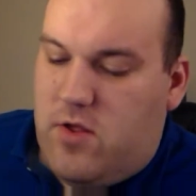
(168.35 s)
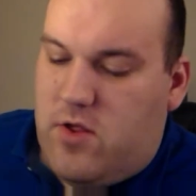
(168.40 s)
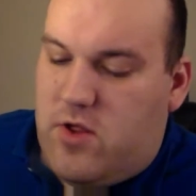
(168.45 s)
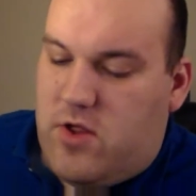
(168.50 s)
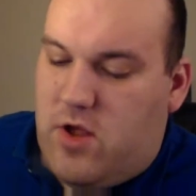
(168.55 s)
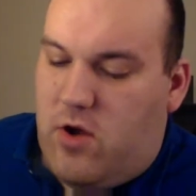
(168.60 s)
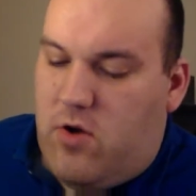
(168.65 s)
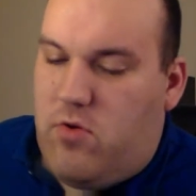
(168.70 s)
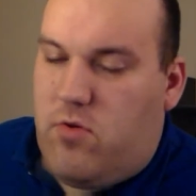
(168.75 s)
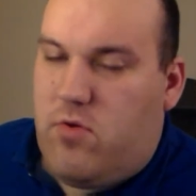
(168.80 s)

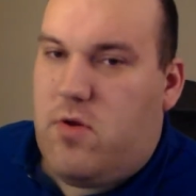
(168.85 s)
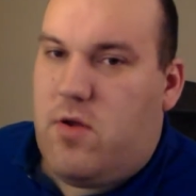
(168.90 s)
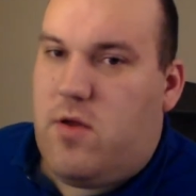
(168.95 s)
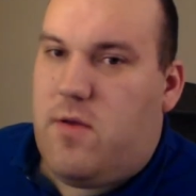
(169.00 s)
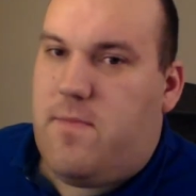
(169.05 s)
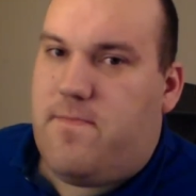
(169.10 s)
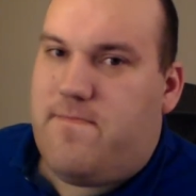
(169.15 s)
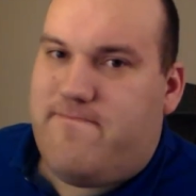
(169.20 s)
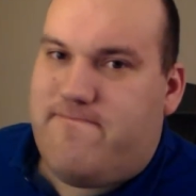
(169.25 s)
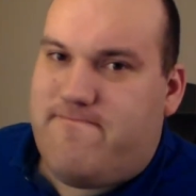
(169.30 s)
So
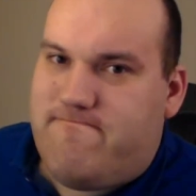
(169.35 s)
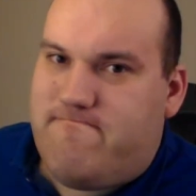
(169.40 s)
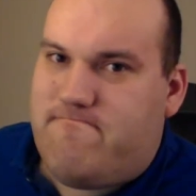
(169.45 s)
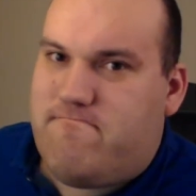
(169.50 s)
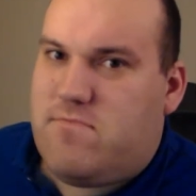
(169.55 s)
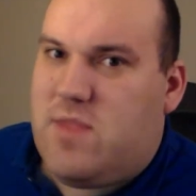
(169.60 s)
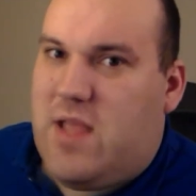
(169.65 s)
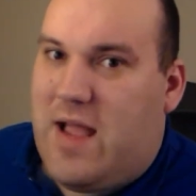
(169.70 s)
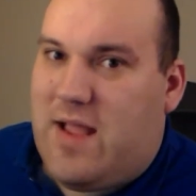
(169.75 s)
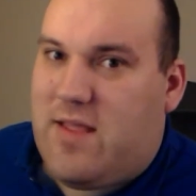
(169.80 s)

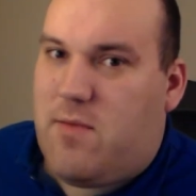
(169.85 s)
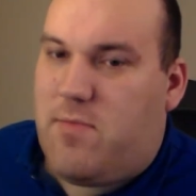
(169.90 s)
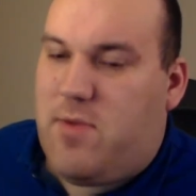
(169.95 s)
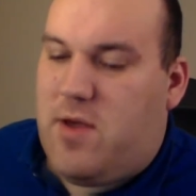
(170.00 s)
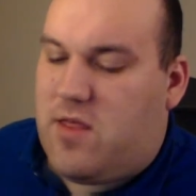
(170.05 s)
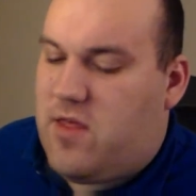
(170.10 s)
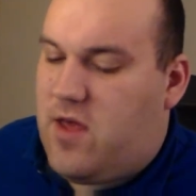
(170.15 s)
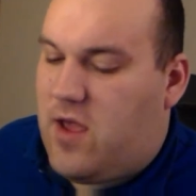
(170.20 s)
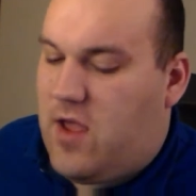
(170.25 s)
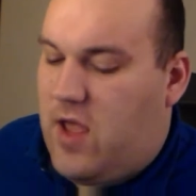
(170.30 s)
that's a
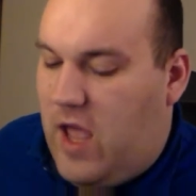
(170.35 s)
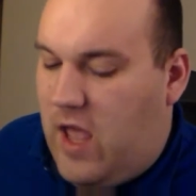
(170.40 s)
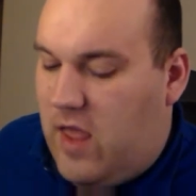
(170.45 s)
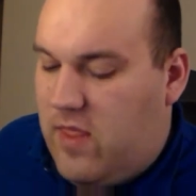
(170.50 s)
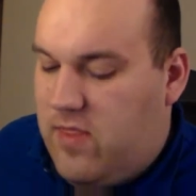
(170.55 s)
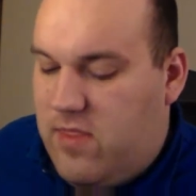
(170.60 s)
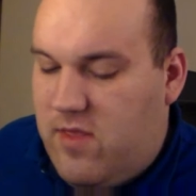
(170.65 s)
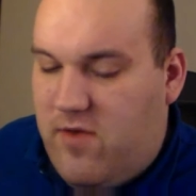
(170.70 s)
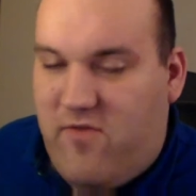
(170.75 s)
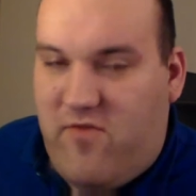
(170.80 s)
big thing,
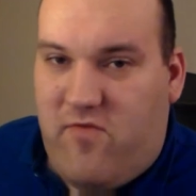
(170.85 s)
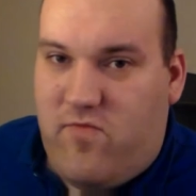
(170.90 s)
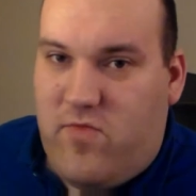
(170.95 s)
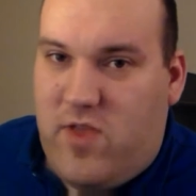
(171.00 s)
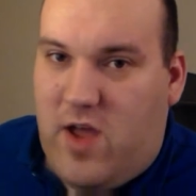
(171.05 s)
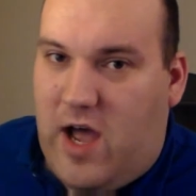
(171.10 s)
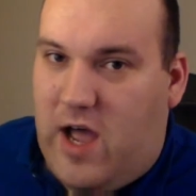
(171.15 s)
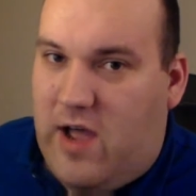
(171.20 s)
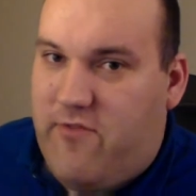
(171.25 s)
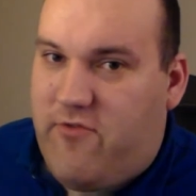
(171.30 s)
and
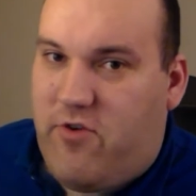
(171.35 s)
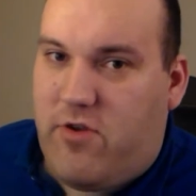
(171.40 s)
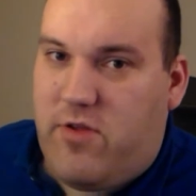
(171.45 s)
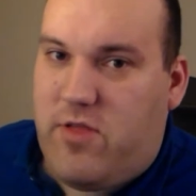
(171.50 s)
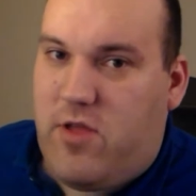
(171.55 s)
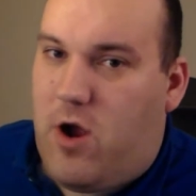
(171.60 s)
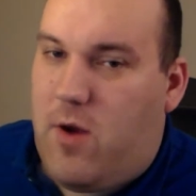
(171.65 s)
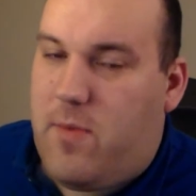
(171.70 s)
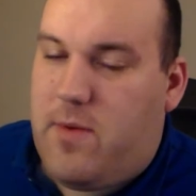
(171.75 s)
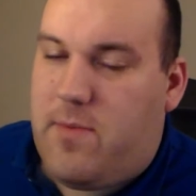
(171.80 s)
the Hive
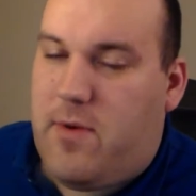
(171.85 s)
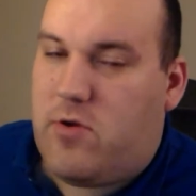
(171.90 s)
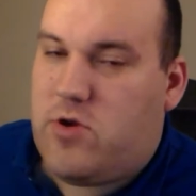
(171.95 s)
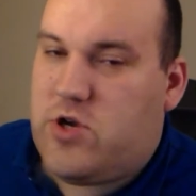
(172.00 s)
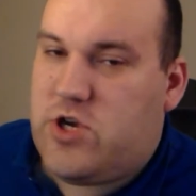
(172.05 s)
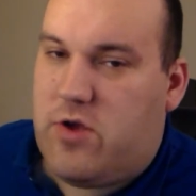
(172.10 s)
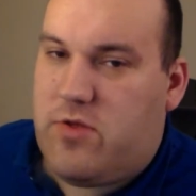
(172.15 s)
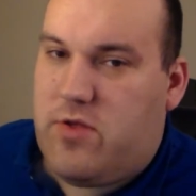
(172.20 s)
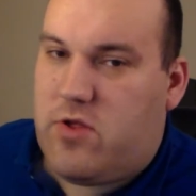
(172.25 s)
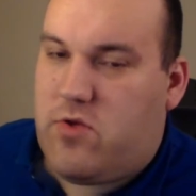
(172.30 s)
Crone and the Harpy
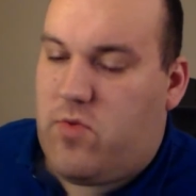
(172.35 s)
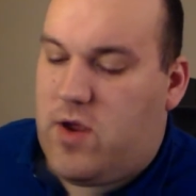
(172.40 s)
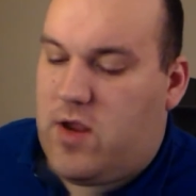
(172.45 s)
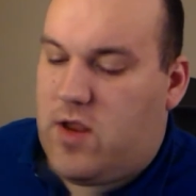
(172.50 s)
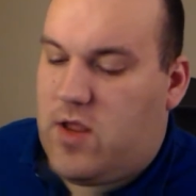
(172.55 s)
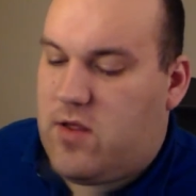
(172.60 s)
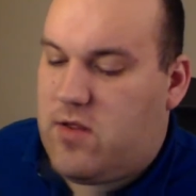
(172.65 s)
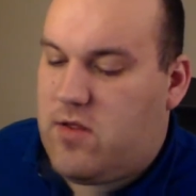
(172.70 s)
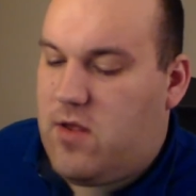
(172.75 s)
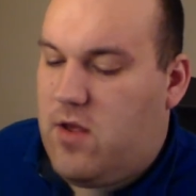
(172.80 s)
both share this
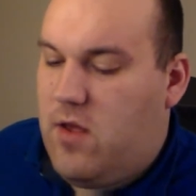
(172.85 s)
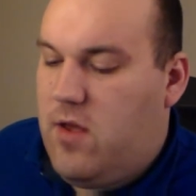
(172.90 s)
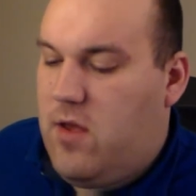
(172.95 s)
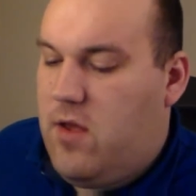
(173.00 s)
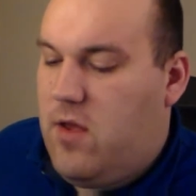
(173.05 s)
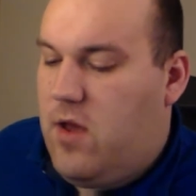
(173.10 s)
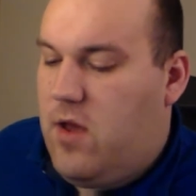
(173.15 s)
weakness.